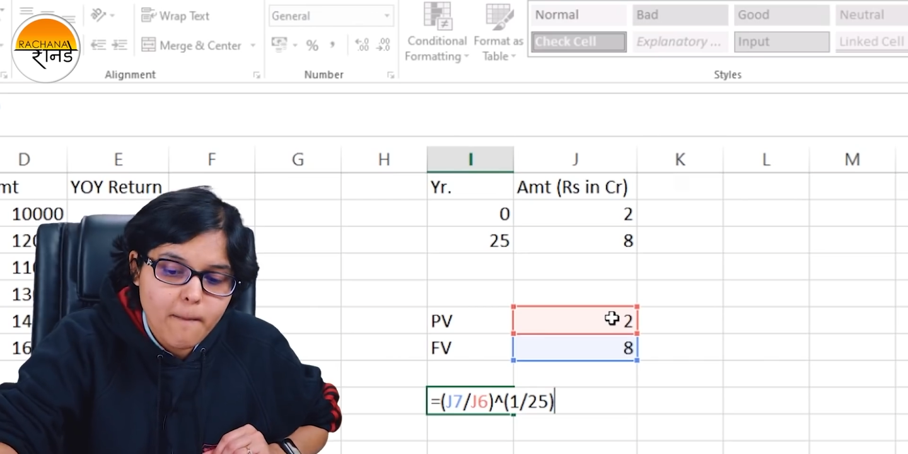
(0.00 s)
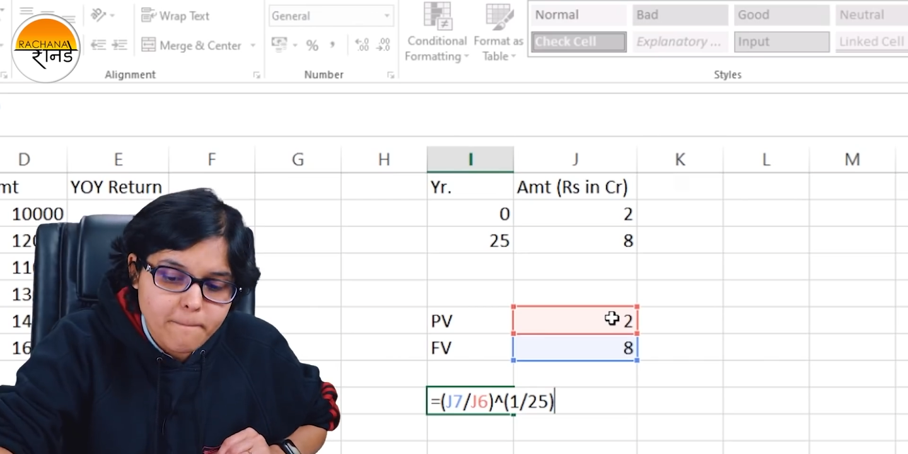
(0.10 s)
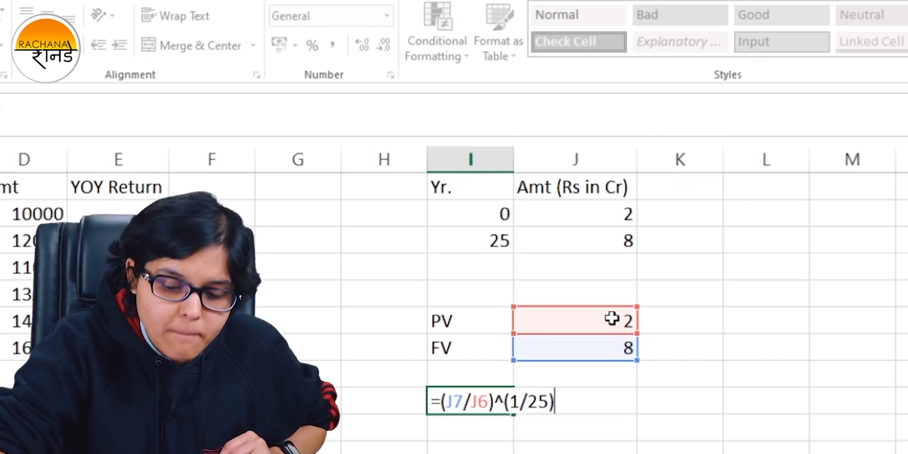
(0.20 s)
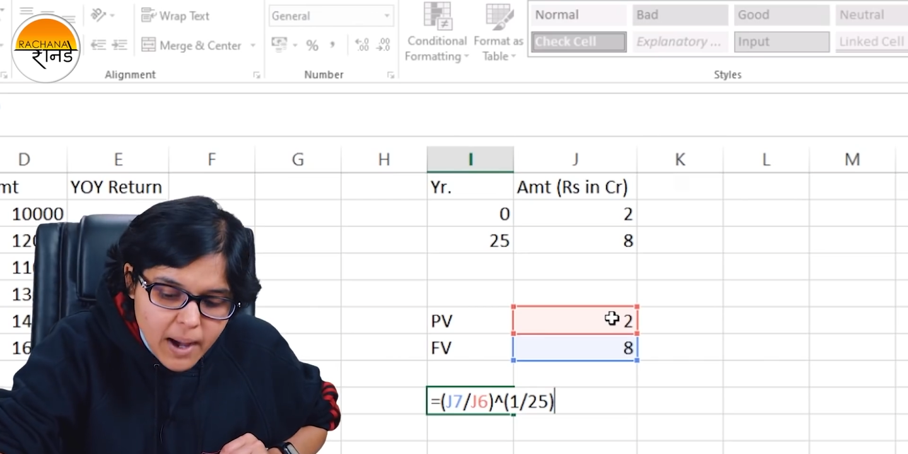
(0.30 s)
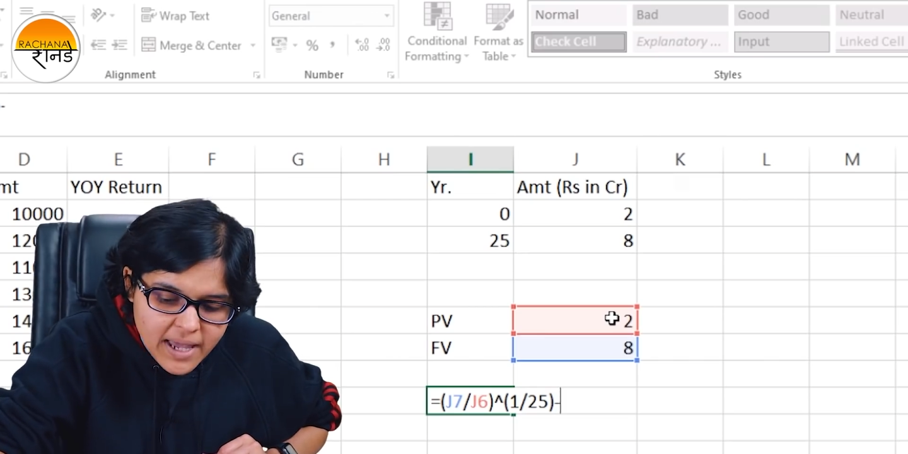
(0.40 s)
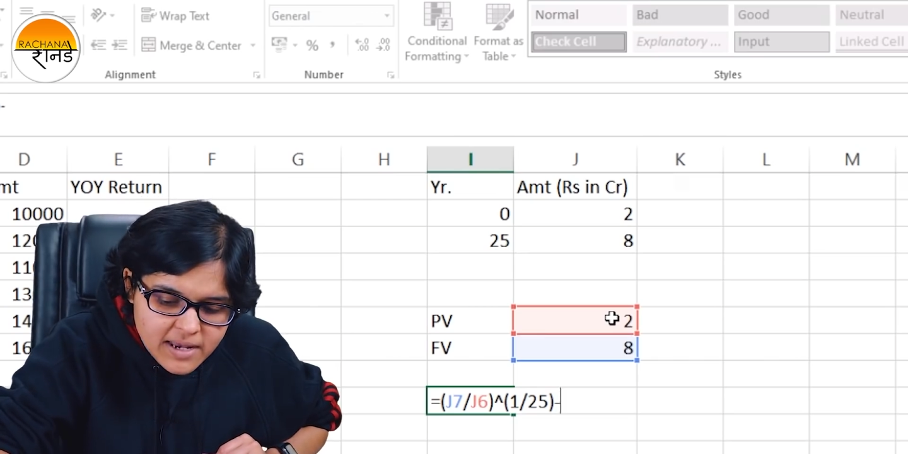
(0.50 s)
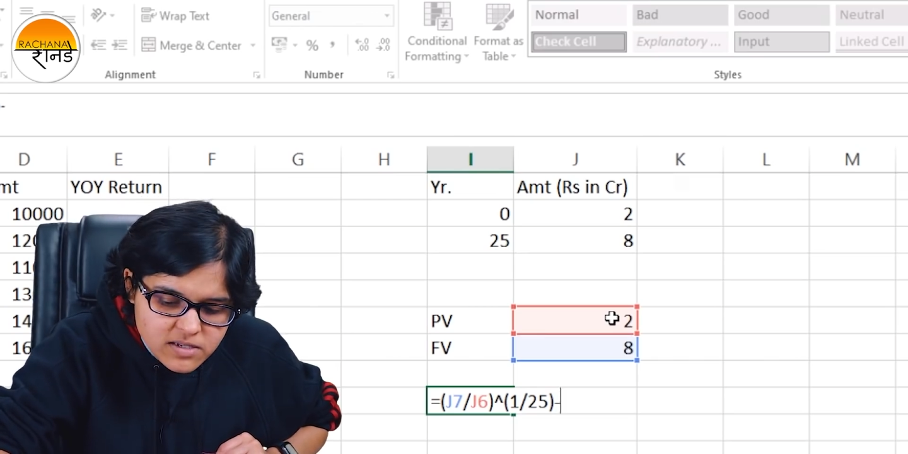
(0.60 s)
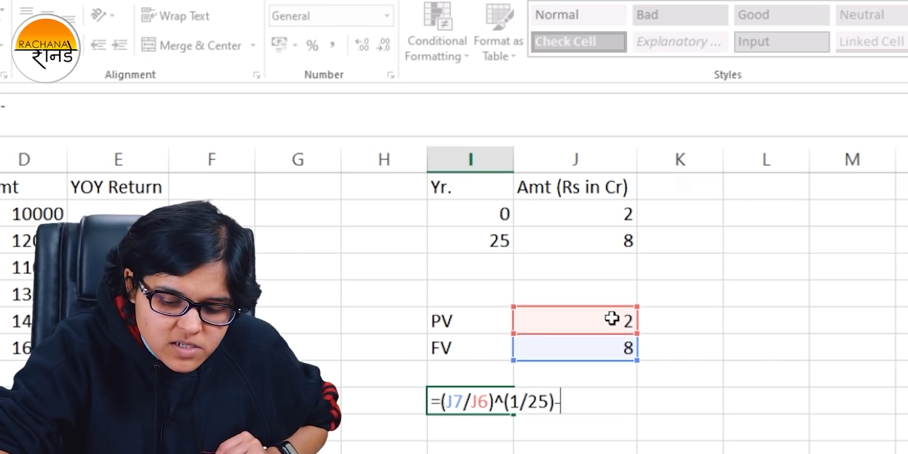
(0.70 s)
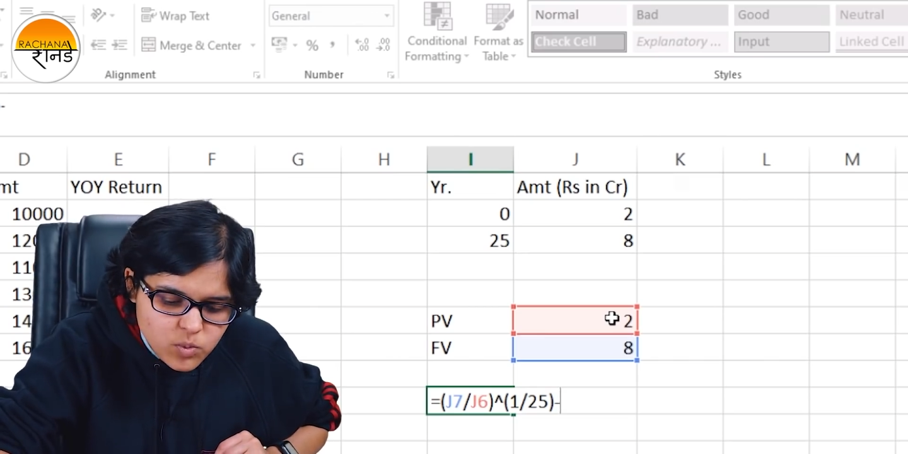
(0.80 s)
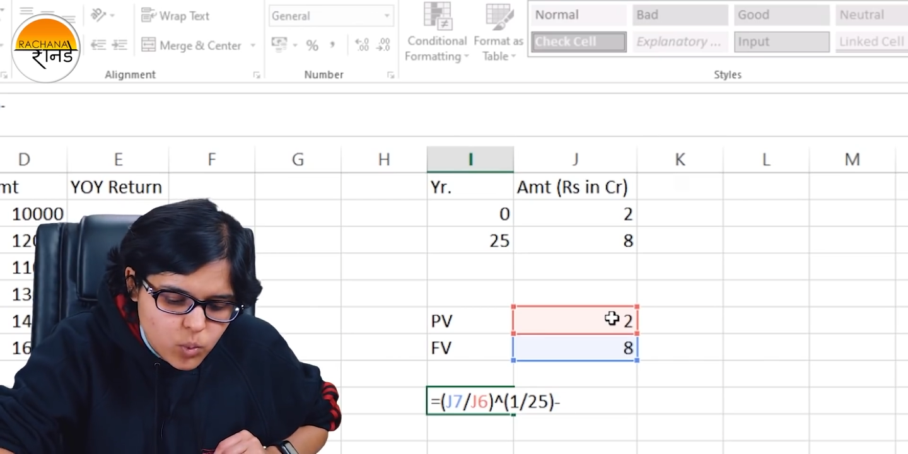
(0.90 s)

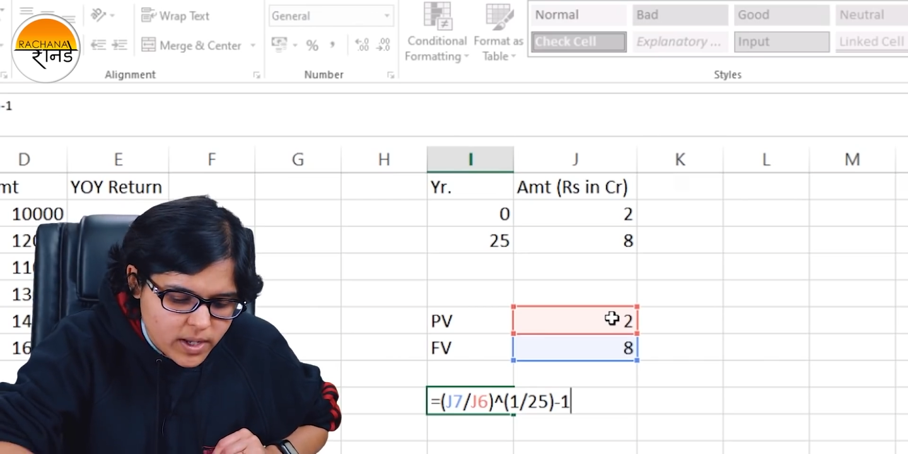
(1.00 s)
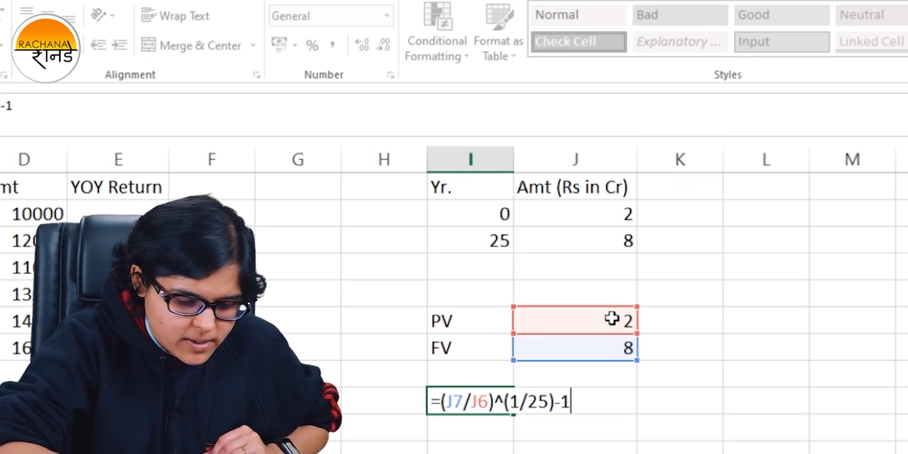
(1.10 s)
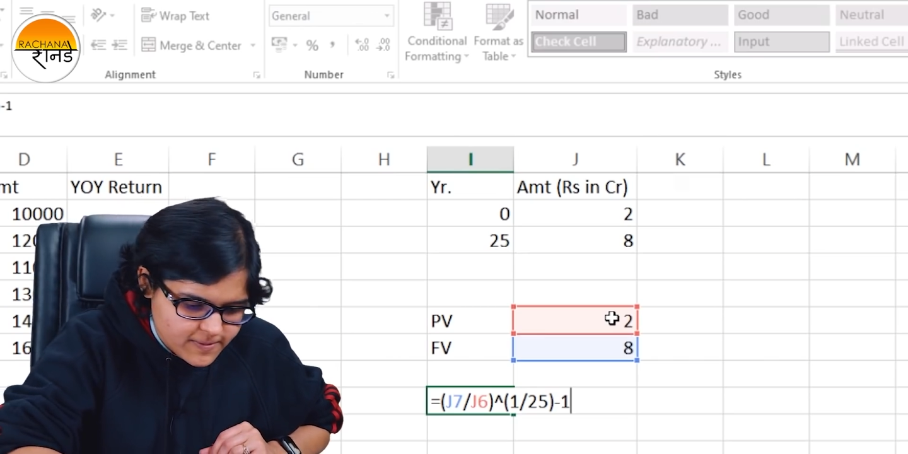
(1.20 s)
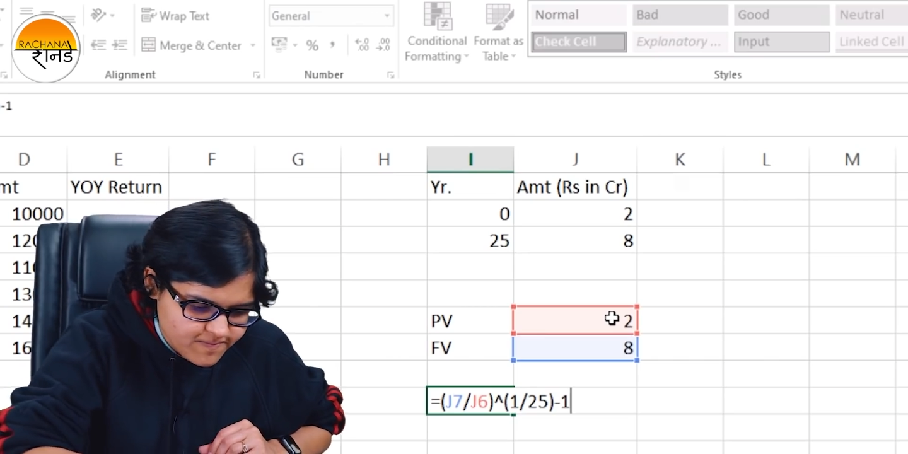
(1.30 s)
minus 1.